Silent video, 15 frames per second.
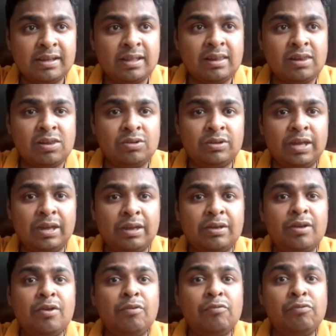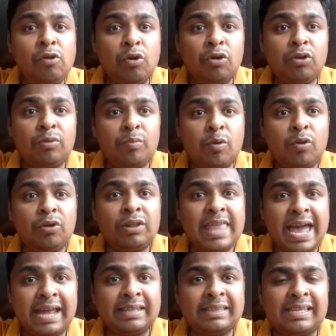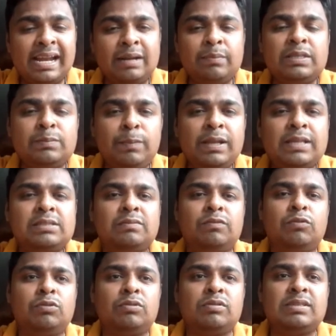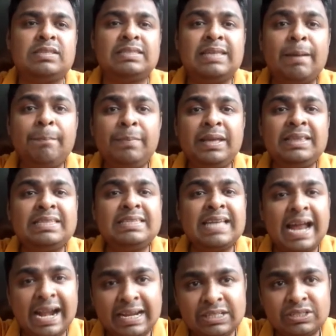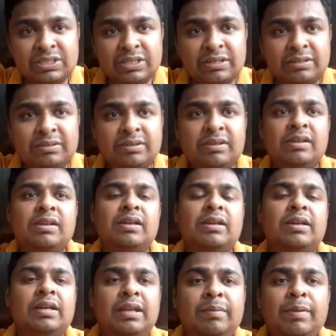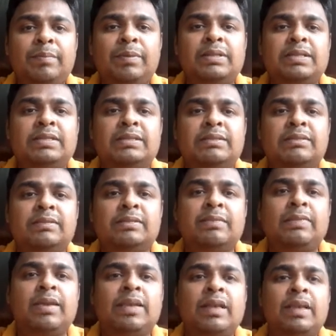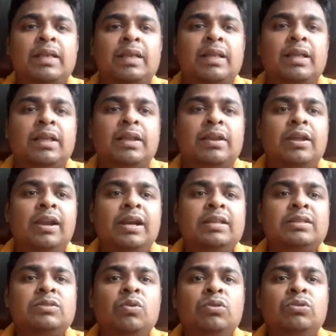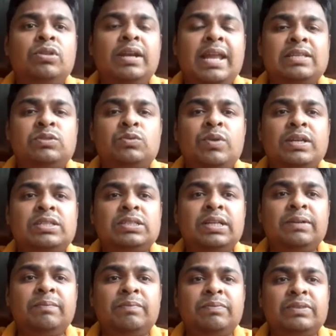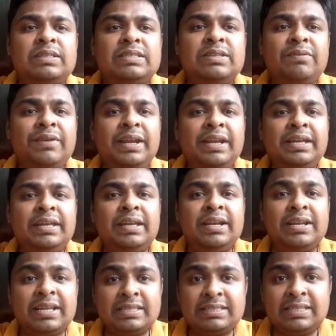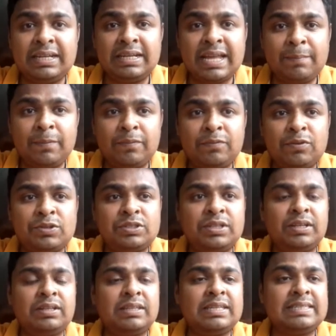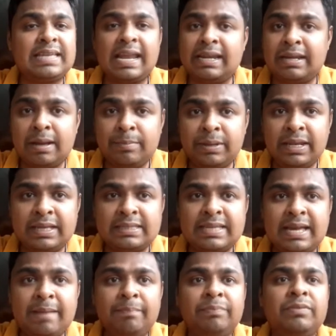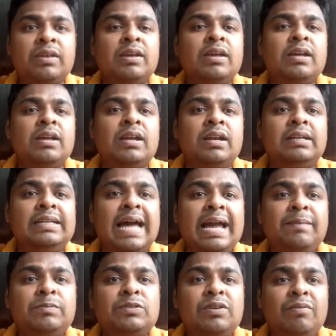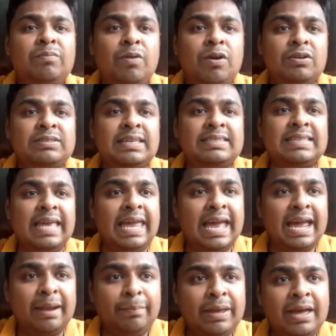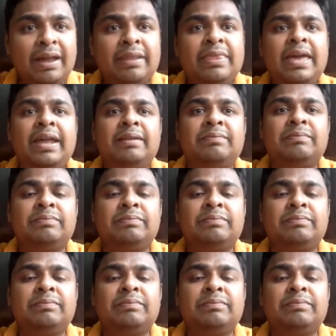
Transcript: Okay, 4 more than, that means plus 4. Sum means addition. Remember this. Now let us go to the next question. This is a very interesting type of question. This can come in exam. Types of boxes A and B are there.